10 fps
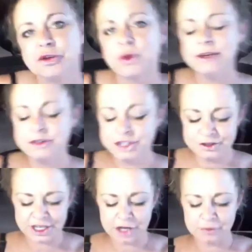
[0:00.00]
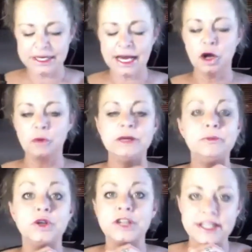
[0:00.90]
why don't you tell me how
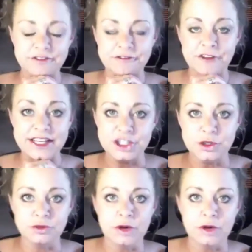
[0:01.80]
people can find you